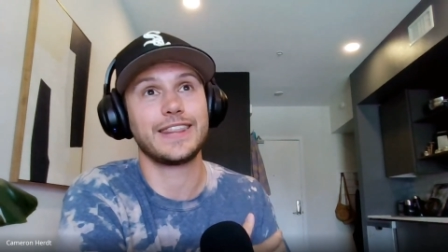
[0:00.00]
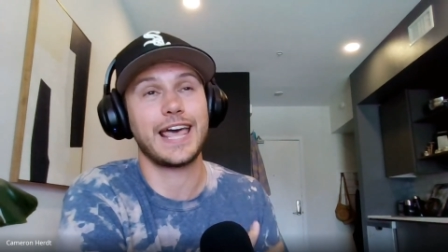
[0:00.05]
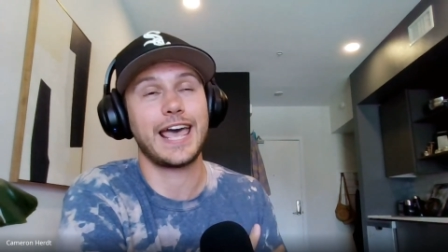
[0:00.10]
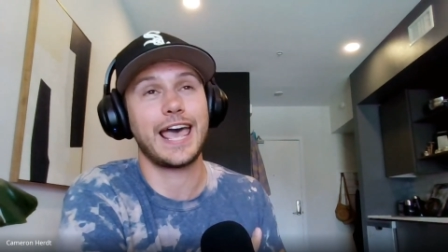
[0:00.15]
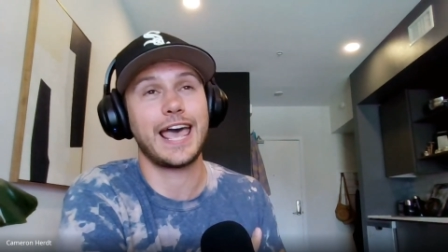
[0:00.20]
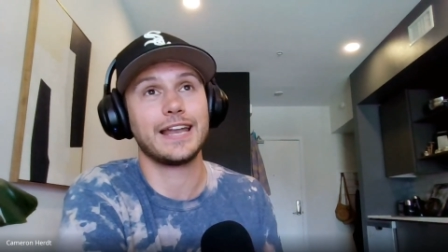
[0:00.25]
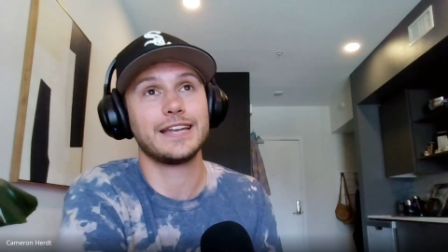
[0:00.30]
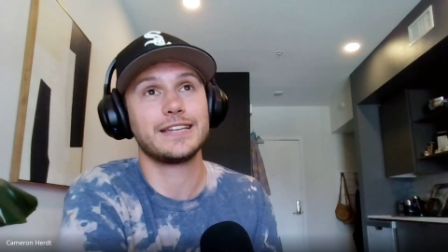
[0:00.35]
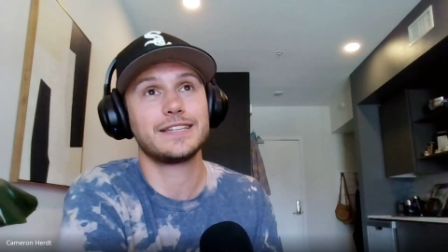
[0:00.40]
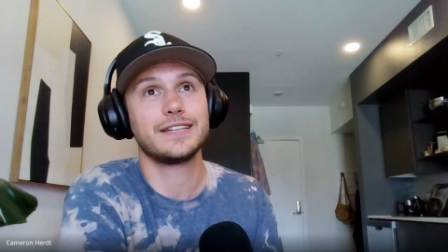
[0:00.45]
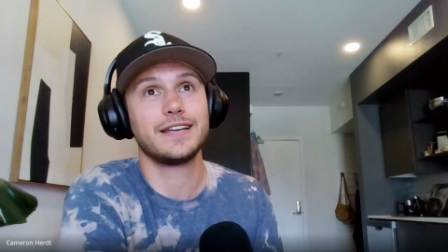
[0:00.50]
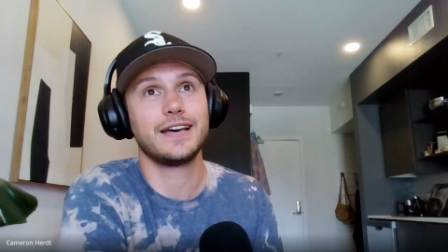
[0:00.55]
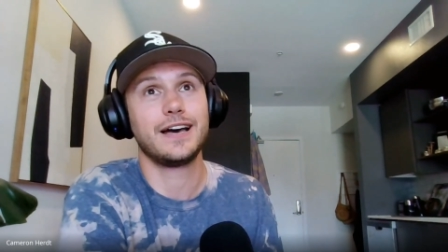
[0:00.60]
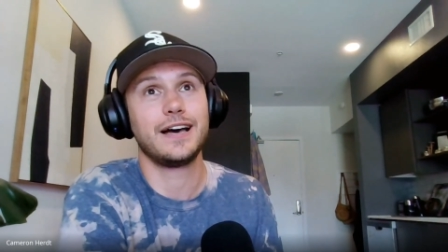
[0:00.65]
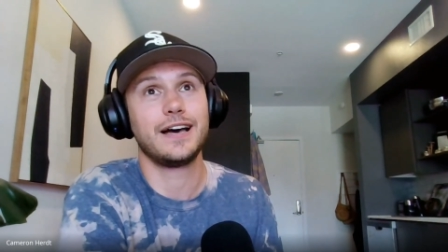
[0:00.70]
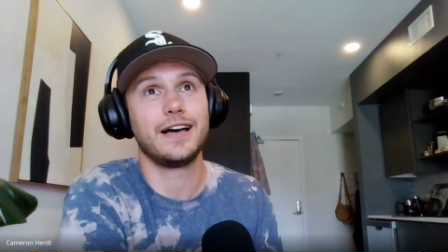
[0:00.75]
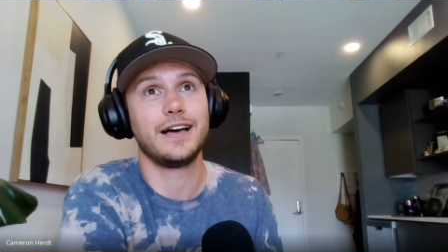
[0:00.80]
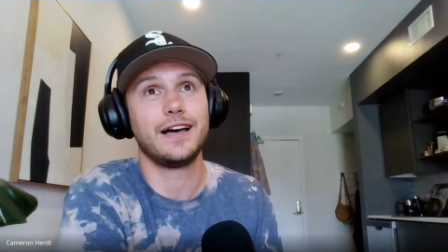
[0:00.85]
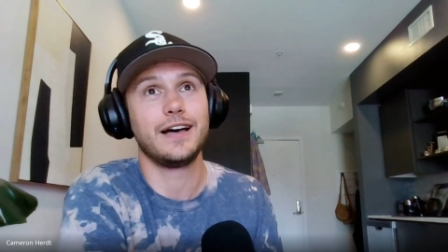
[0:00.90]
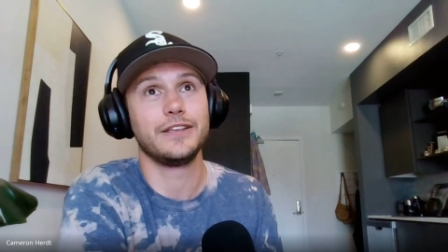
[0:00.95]
that
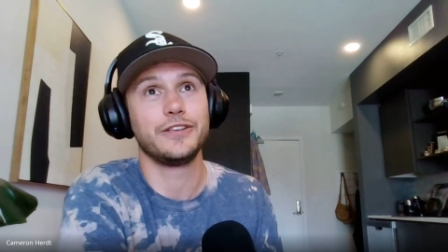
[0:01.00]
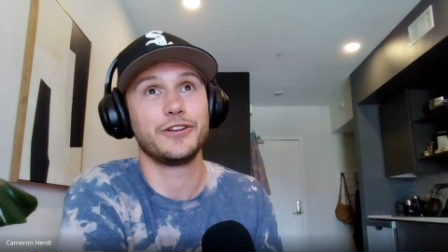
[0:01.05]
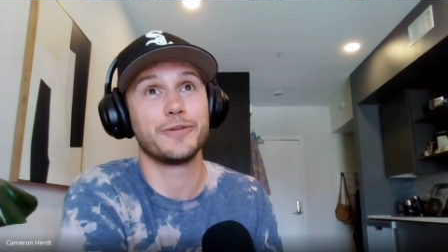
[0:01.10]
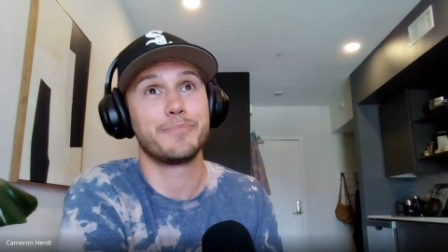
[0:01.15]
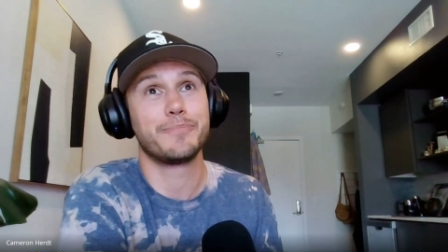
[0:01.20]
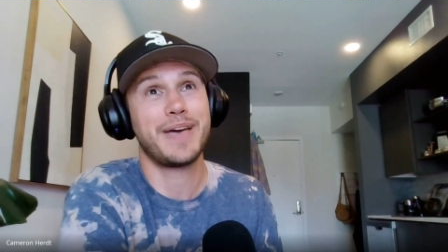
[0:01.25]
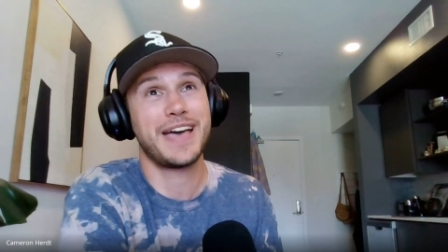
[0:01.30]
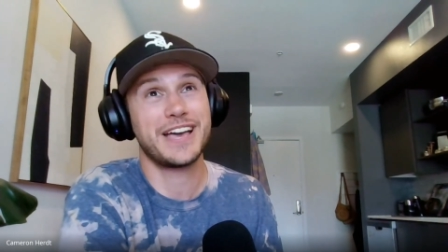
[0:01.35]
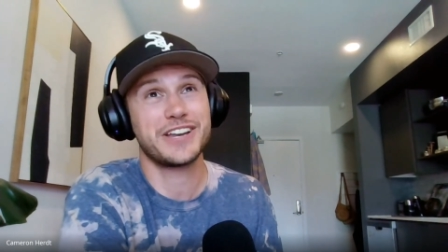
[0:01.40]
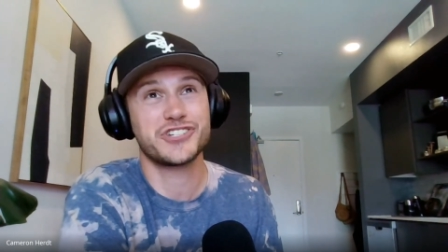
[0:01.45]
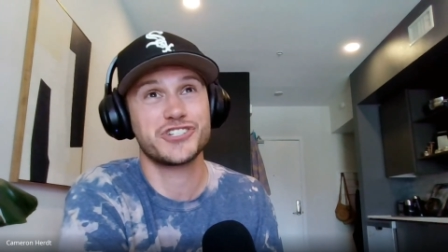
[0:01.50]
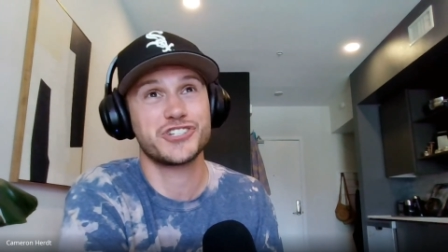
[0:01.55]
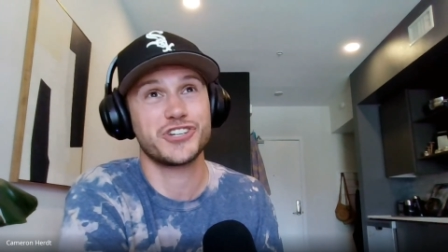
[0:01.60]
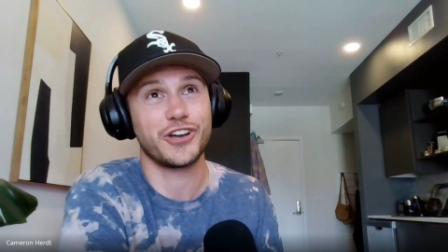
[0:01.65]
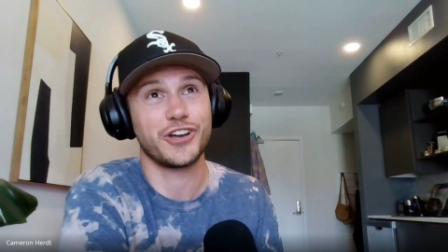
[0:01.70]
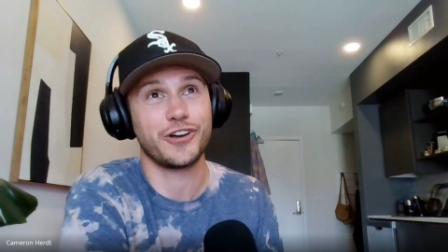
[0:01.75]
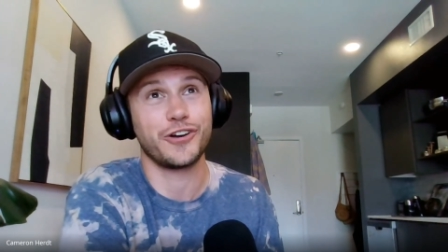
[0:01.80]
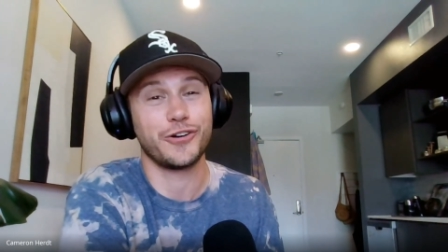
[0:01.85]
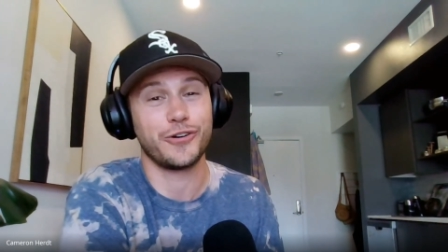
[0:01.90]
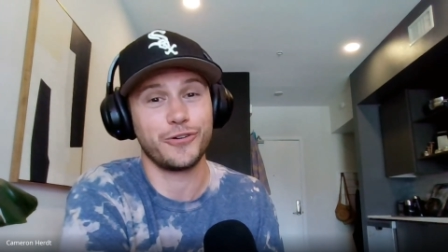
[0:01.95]
uh, your best
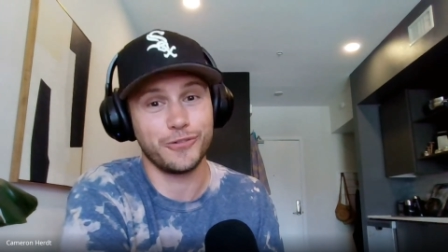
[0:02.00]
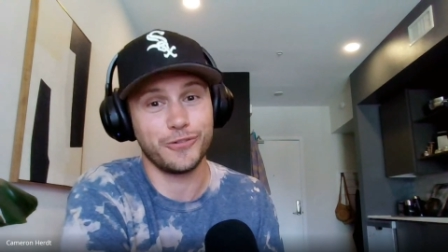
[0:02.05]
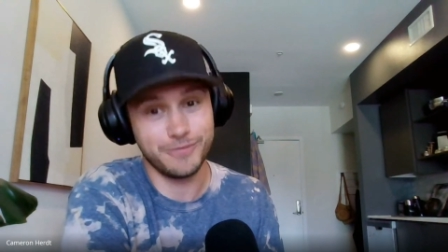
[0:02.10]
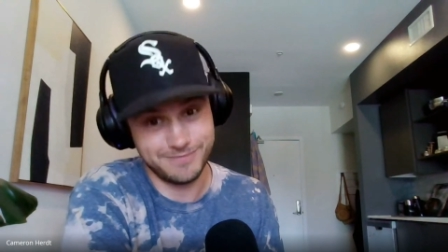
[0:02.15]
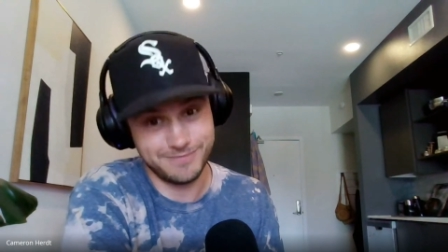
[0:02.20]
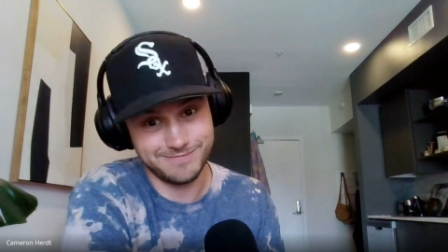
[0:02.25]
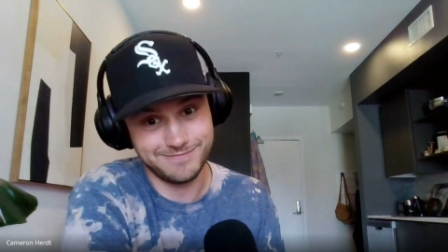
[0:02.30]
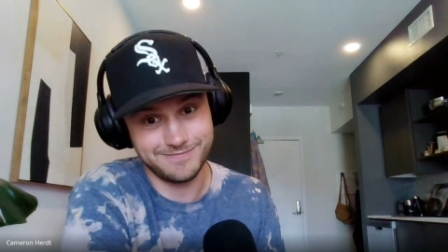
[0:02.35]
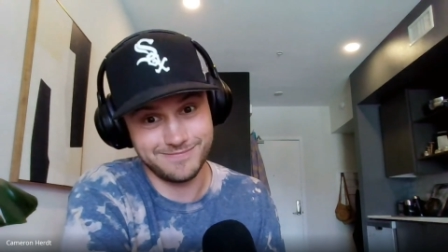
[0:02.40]
show